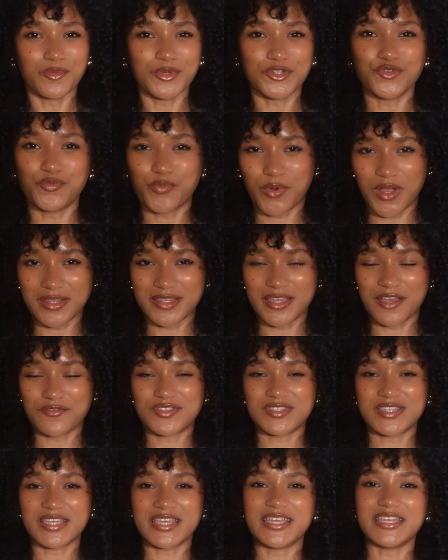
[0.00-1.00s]
but you probably have
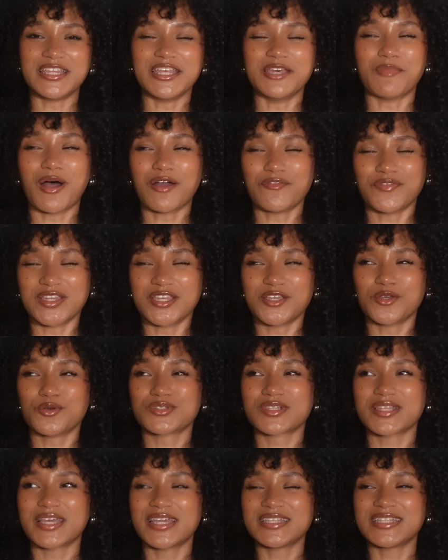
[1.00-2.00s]
seen in my
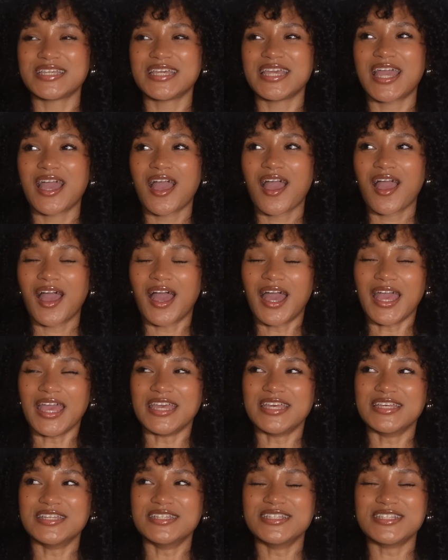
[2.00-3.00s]
videos lately,
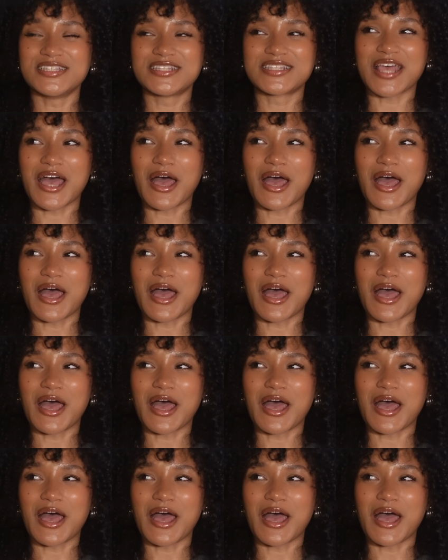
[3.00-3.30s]
is